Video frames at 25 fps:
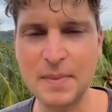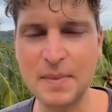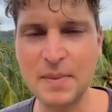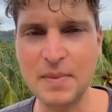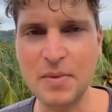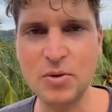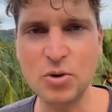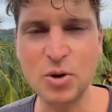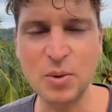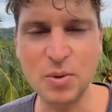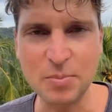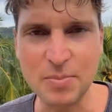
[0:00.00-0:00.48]

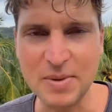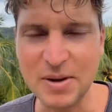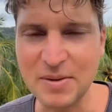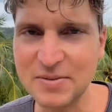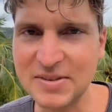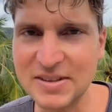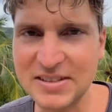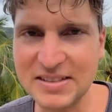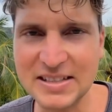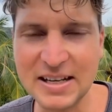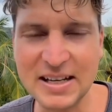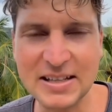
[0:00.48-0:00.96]
Trump
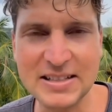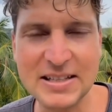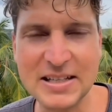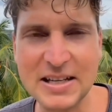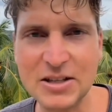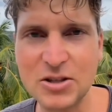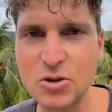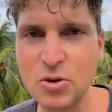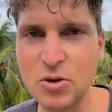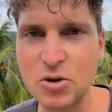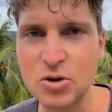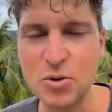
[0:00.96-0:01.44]
even says
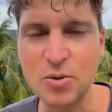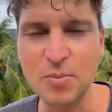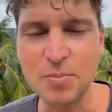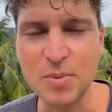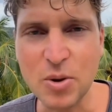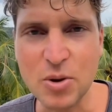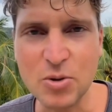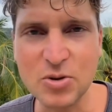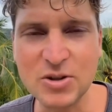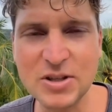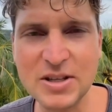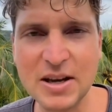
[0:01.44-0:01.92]
he's going to
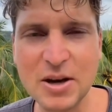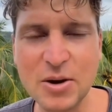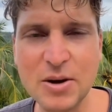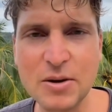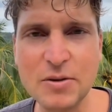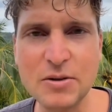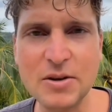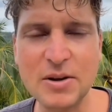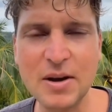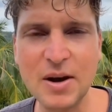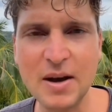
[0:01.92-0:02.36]
impose tariffs